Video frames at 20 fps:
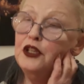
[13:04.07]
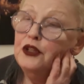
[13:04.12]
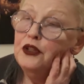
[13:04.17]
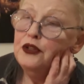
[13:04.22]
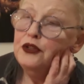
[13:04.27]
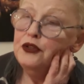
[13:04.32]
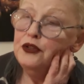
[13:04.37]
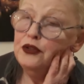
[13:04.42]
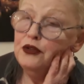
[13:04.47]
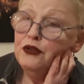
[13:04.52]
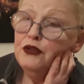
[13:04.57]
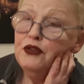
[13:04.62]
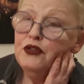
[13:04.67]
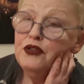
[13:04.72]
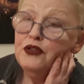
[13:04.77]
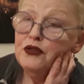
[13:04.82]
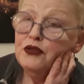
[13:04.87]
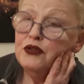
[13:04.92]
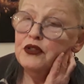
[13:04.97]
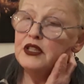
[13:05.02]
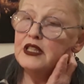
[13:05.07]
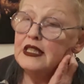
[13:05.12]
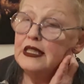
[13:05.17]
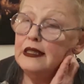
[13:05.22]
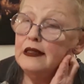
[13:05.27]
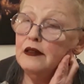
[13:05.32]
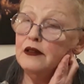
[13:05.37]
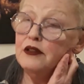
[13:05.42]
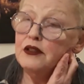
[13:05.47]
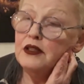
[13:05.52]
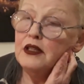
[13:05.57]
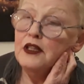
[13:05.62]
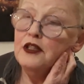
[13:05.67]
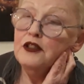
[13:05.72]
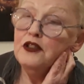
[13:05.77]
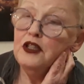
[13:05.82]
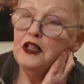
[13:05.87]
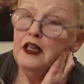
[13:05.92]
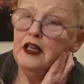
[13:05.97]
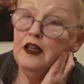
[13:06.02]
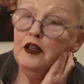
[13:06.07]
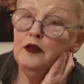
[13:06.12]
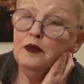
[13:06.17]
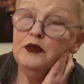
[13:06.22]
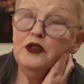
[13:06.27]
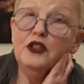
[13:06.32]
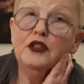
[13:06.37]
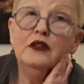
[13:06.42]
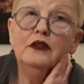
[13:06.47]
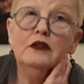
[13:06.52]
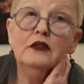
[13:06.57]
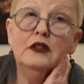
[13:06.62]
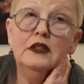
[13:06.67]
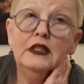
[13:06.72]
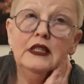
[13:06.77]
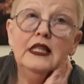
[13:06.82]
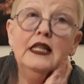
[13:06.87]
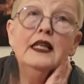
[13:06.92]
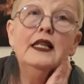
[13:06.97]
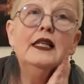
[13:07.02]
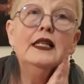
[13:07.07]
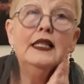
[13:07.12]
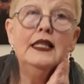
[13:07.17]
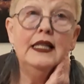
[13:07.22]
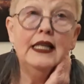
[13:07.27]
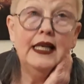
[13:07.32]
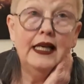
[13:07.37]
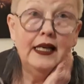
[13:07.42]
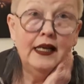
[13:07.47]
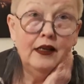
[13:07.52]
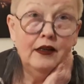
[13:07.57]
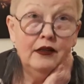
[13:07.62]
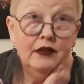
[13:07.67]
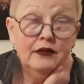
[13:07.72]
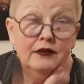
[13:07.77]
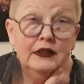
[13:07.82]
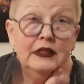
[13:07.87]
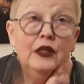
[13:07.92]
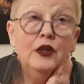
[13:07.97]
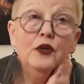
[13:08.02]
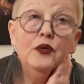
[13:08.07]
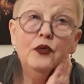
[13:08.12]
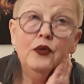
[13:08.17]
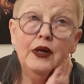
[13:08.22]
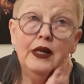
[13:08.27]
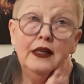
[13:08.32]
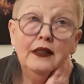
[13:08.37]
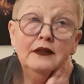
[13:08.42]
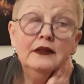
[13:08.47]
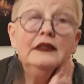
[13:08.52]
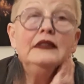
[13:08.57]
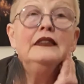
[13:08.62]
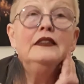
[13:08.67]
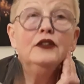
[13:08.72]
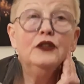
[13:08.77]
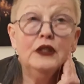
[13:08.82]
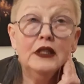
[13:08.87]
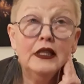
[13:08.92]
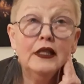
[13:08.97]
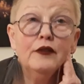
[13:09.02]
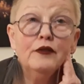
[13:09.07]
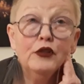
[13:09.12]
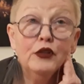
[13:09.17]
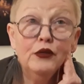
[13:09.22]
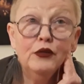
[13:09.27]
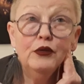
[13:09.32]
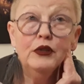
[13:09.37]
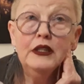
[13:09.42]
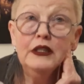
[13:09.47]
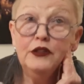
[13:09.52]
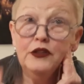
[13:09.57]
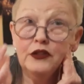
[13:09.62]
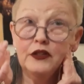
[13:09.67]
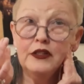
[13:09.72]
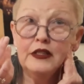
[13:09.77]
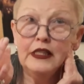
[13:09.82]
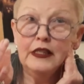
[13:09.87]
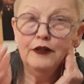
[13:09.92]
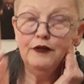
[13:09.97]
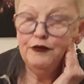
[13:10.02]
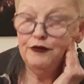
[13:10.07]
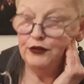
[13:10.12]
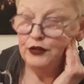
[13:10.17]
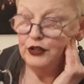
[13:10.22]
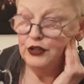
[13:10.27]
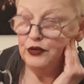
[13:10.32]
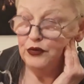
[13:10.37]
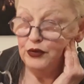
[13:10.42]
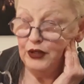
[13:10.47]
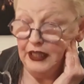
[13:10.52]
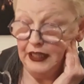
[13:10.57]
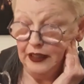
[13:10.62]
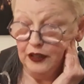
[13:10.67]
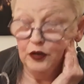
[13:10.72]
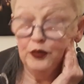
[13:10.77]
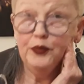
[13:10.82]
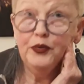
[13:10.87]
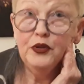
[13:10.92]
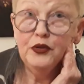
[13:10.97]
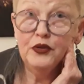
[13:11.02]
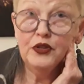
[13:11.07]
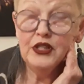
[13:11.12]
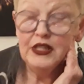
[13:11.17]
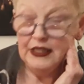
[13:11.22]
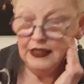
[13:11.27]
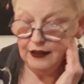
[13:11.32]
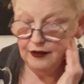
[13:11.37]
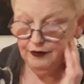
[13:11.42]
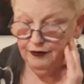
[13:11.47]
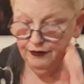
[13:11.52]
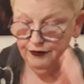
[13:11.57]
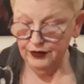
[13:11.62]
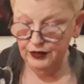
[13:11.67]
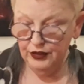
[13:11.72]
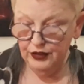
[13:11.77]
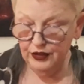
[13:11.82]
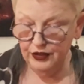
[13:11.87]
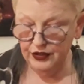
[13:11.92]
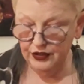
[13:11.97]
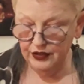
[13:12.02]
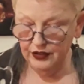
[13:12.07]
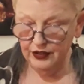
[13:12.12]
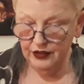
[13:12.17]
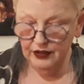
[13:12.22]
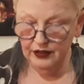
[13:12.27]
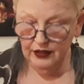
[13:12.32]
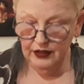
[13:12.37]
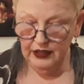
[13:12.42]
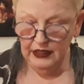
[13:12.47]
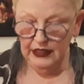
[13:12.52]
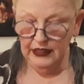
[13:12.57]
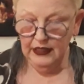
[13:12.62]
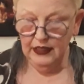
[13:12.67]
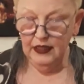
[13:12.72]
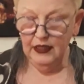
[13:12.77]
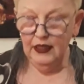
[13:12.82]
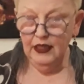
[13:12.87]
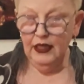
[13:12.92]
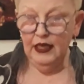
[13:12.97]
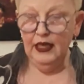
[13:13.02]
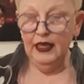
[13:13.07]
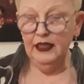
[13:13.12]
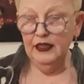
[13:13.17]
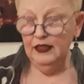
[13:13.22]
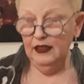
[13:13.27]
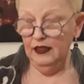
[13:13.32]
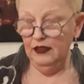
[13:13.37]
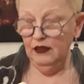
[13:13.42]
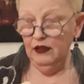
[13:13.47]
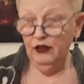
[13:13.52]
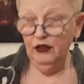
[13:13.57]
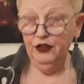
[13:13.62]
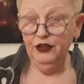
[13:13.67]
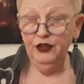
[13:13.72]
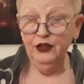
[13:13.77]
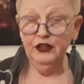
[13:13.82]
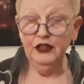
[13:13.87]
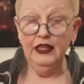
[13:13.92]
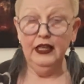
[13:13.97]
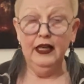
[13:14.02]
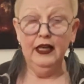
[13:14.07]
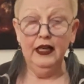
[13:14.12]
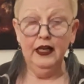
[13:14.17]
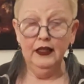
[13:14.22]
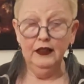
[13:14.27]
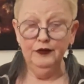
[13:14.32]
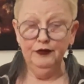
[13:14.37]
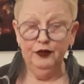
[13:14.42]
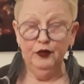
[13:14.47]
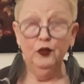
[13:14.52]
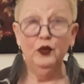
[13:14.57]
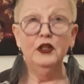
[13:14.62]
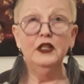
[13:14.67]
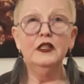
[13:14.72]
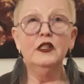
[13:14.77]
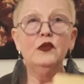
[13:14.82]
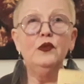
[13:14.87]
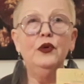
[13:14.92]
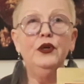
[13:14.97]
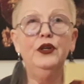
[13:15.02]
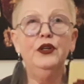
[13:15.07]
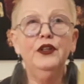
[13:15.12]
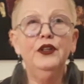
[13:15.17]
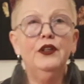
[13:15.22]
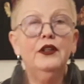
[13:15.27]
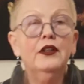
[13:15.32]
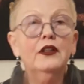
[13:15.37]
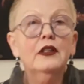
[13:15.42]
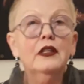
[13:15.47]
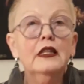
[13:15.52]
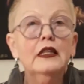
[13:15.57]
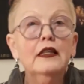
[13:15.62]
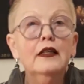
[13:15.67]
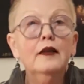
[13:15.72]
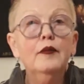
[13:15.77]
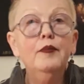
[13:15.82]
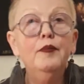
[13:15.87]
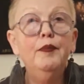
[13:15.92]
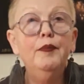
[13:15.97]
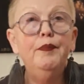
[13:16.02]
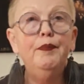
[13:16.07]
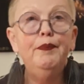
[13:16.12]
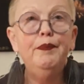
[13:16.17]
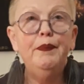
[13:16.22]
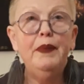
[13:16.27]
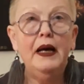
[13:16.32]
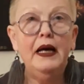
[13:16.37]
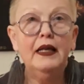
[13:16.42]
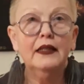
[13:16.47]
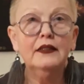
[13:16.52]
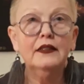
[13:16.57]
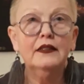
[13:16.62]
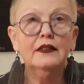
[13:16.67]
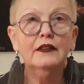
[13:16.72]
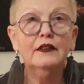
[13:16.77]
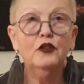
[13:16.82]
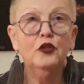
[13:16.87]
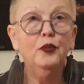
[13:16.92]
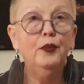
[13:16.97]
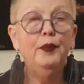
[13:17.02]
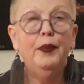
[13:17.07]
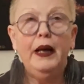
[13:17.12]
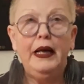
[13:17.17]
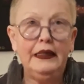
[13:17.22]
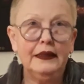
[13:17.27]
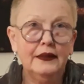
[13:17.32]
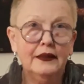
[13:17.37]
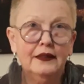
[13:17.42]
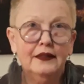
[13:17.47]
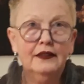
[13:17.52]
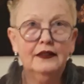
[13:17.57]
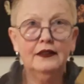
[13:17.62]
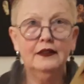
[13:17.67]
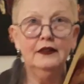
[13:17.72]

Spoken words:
Use your skills to help children now. Well, you have to look at yourself first, or help yourself first. And a third card, for what it's worth, Bast or Bust.